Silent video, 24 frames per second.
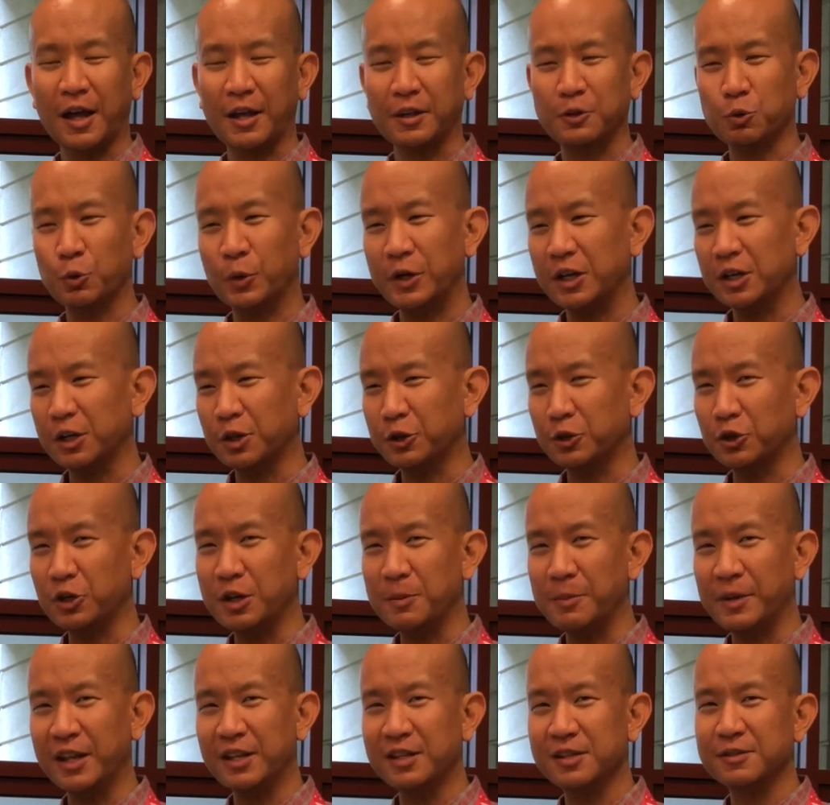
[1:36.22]
20 to 30
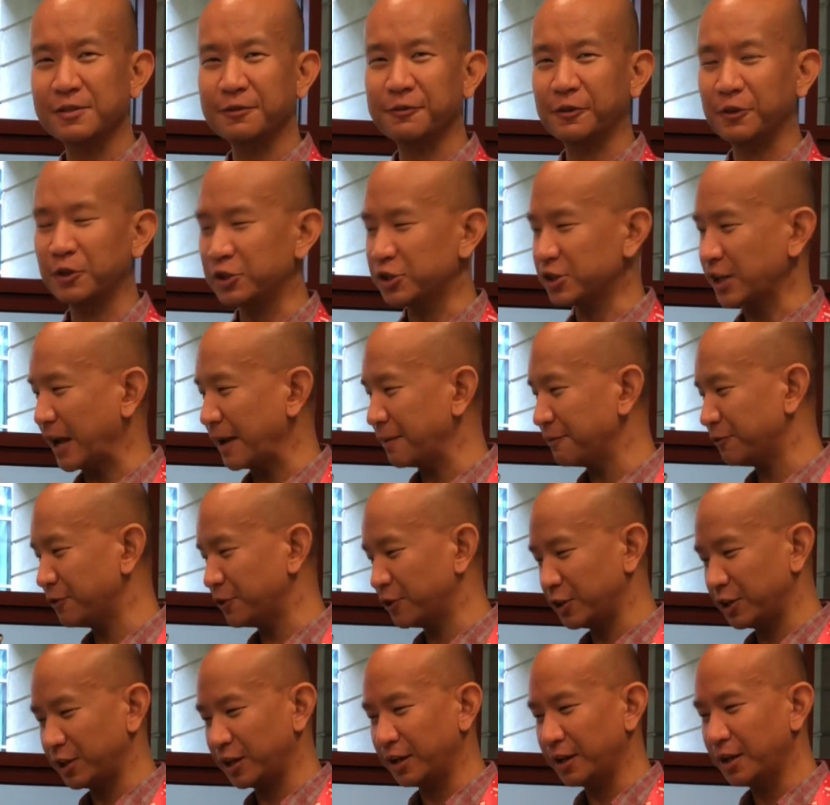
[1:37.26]
minutes for the time for
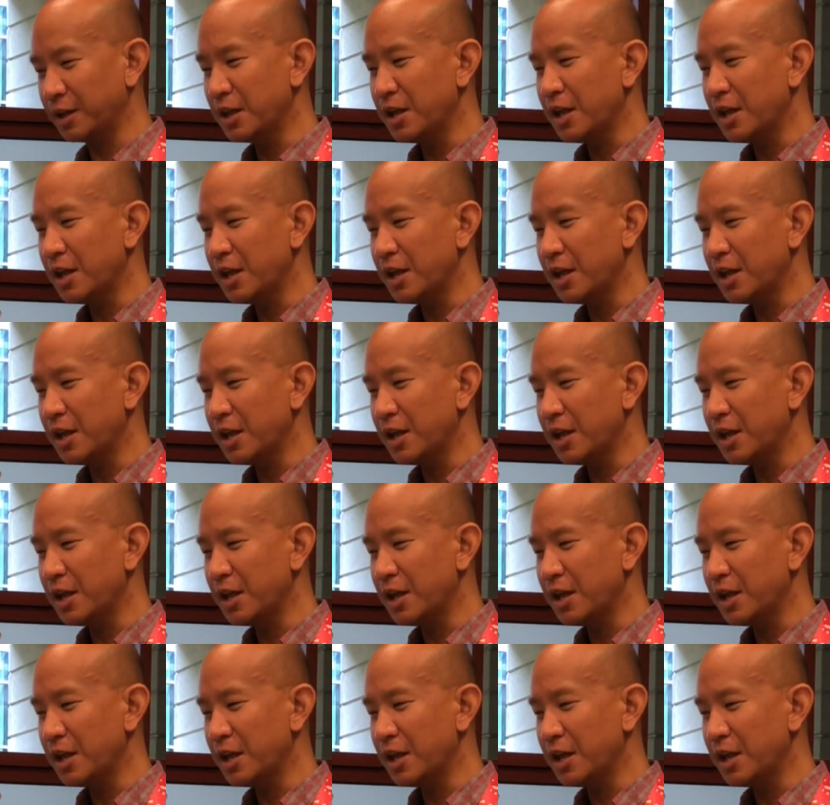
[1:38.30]
the